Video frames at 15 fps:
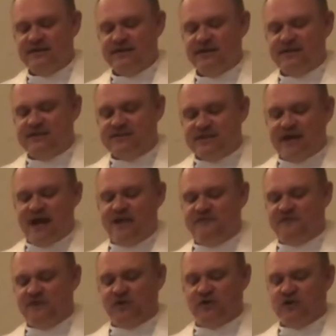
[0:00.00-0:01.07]
It did
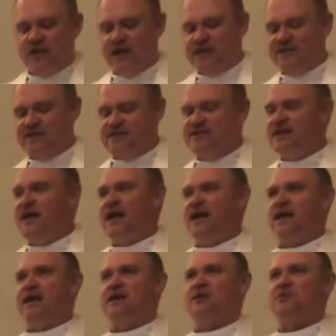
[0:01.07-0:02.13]
not feel like the
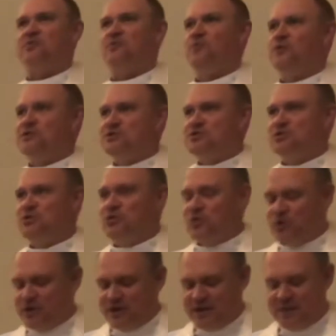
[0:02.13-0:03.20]
day which the
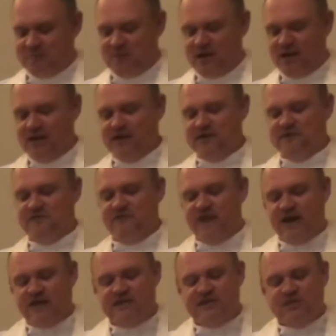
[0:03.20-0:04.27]
Lord had made. In
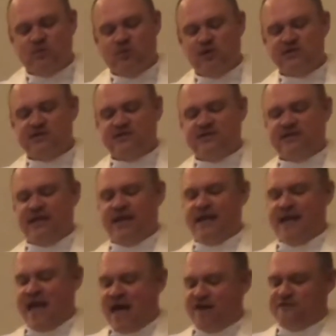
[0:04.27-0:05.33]
fact, it was the
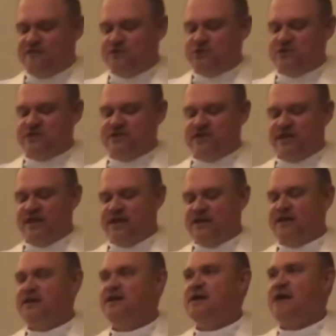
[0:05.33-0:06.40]
day after the
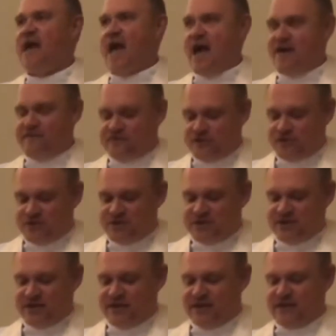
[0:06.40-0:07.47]
day after the
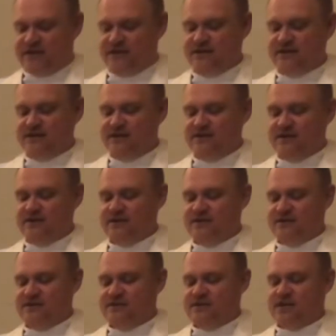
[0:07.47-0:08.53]
day
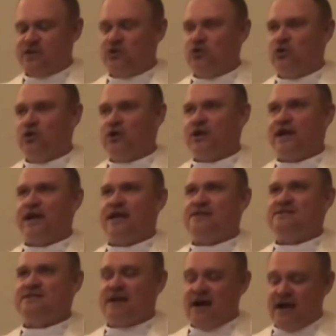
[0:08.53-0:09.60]
that the Lord
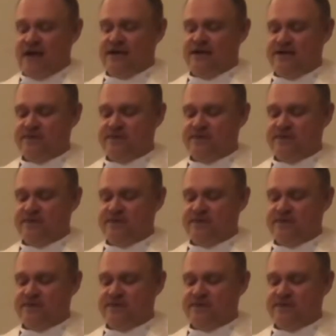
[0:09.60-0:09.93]
had died.